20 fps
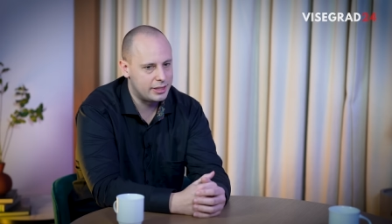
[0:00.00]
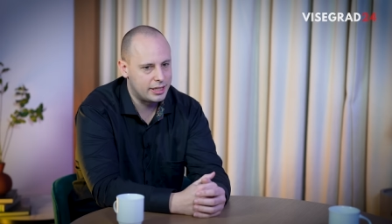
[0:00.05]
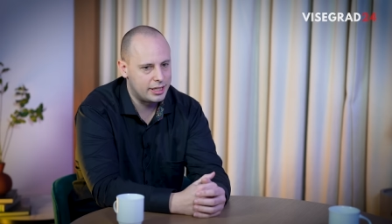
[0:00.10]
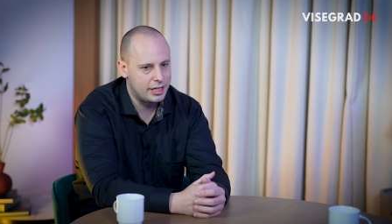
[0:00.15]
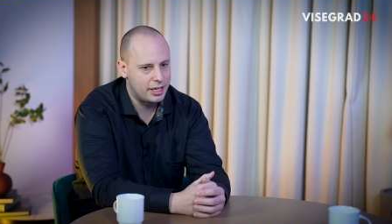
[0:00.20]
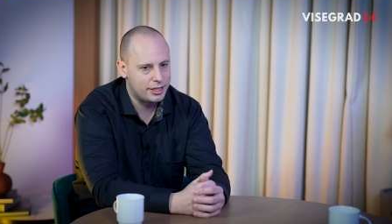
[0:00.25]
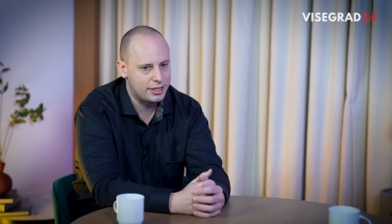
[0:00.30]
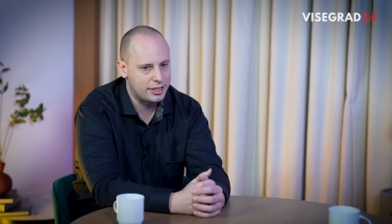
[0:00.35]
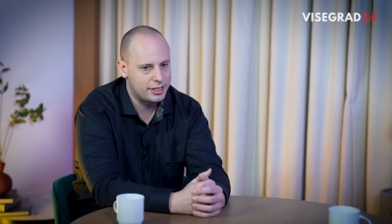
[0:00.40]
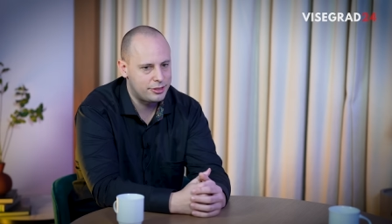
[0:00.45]
the
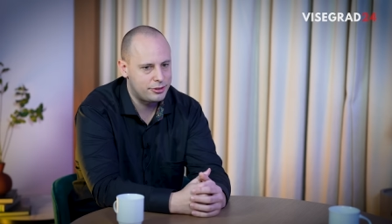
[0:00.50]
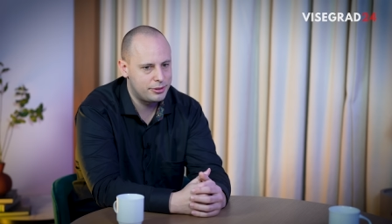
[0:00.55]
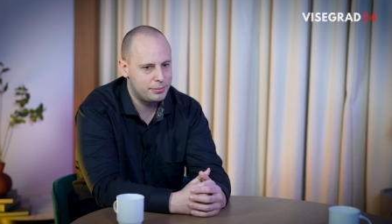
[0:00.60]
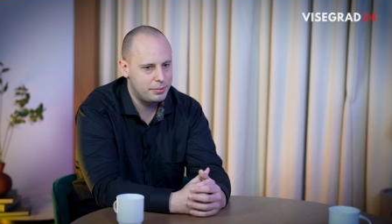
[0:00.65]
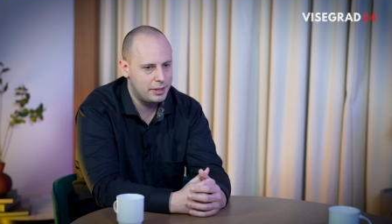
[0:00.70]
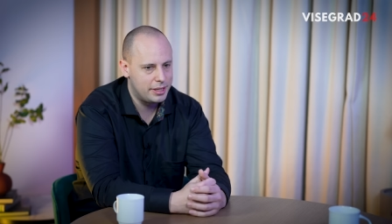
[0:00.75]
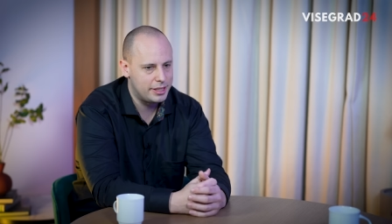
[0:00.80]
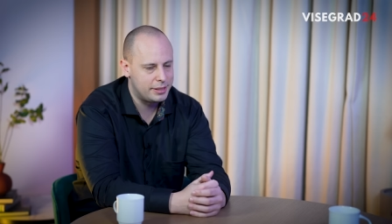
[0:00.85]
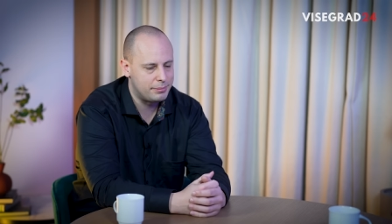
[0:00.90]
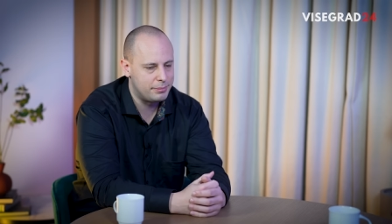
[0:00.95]
gaza
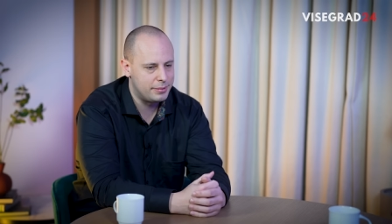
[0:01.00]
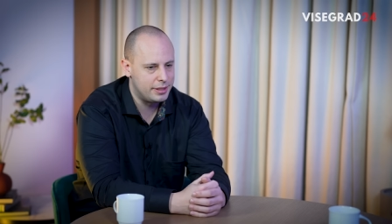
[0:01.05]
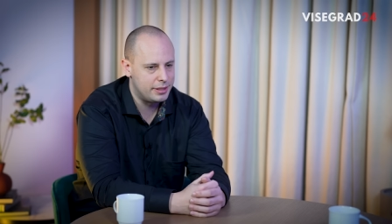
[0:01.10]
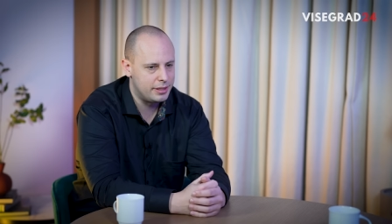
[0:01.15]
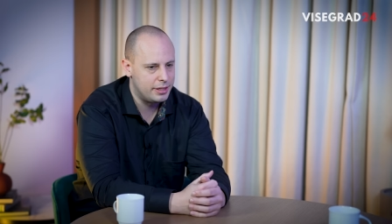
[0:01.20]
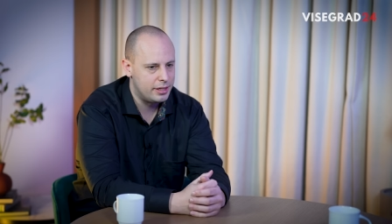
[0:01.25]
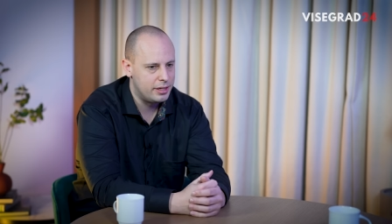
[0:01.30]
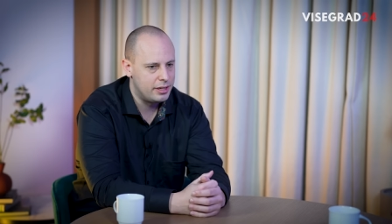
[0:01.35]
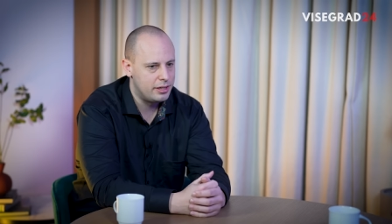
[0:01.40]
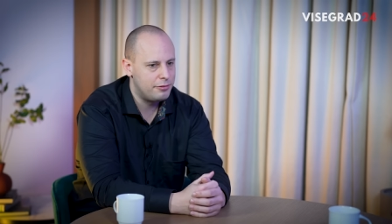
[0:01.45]
strip has
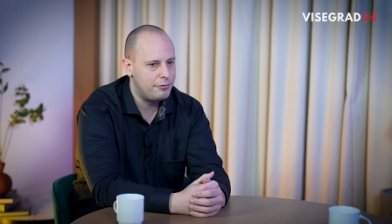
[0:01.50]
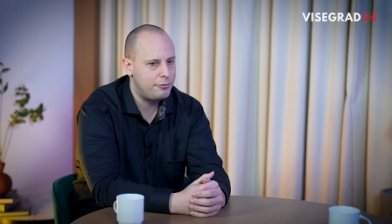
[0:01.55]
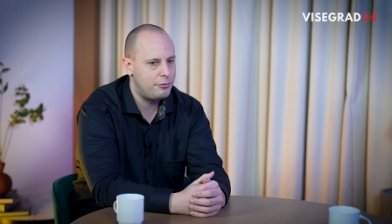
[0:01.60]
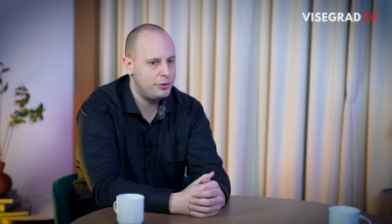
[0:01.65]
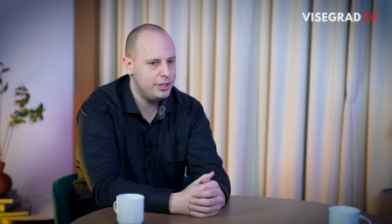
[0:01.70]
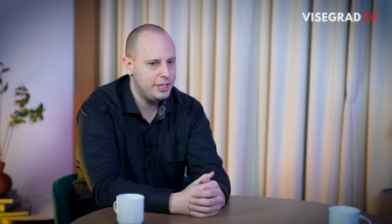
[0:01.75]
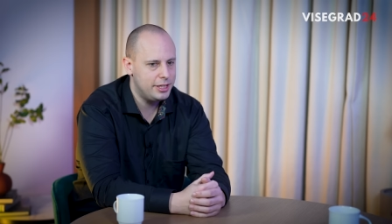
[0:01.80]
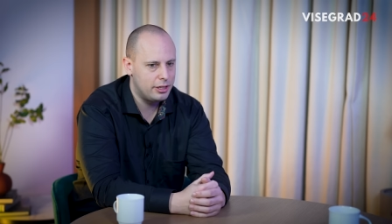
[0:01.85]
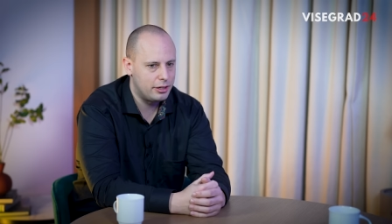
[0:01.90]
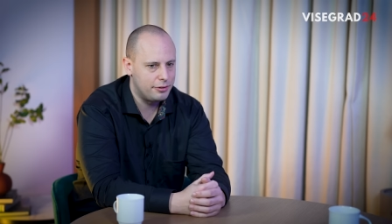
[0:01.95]
been
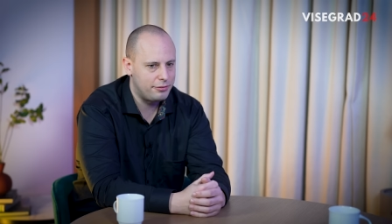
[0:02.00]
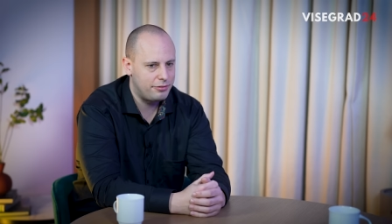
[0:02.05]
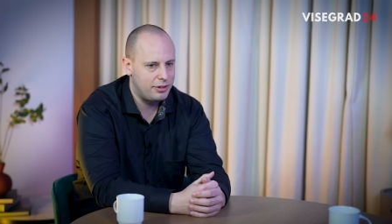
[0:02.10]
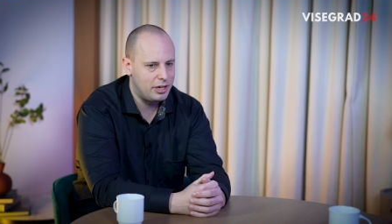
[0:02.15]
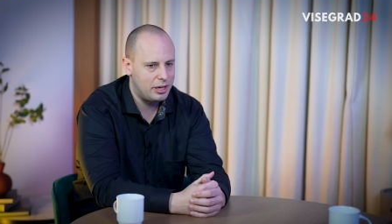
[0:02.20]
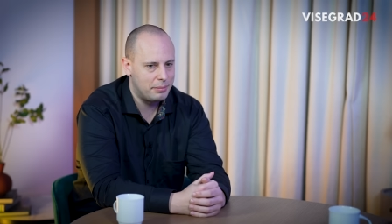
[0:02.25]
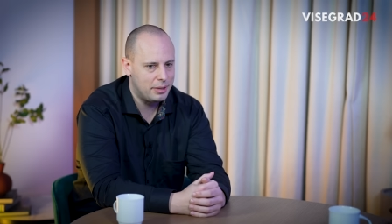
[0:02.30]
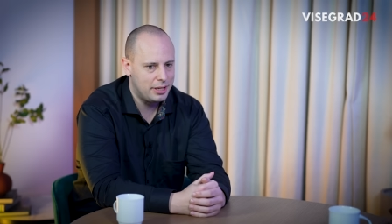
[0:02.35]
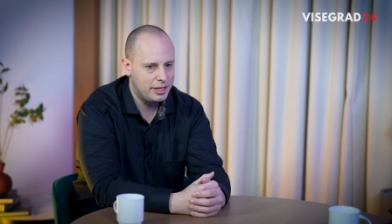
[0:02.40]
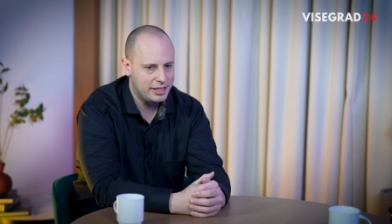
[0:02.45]
freed of
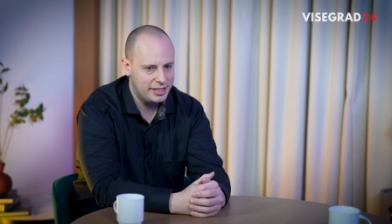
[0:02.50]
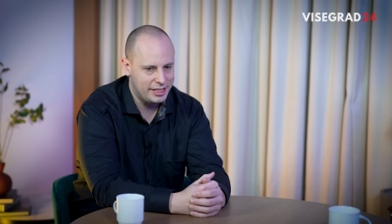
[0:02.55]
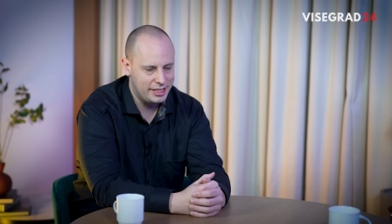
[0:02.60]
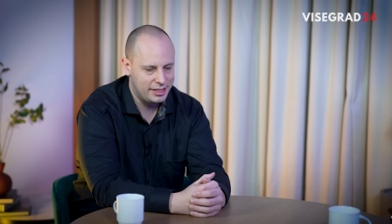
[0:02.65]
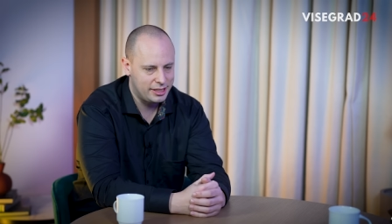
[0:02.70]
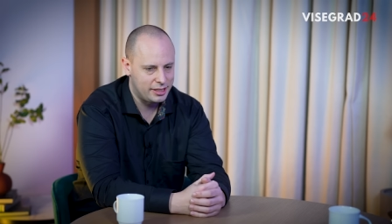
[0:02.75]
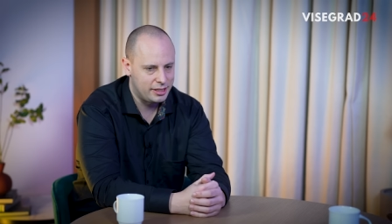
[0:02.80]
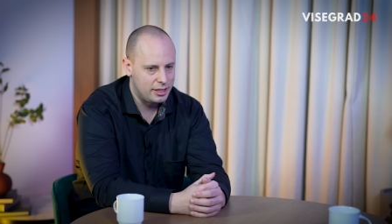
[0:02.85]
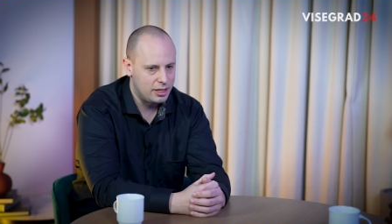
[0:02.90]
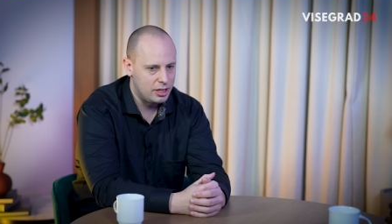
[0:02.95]
hamas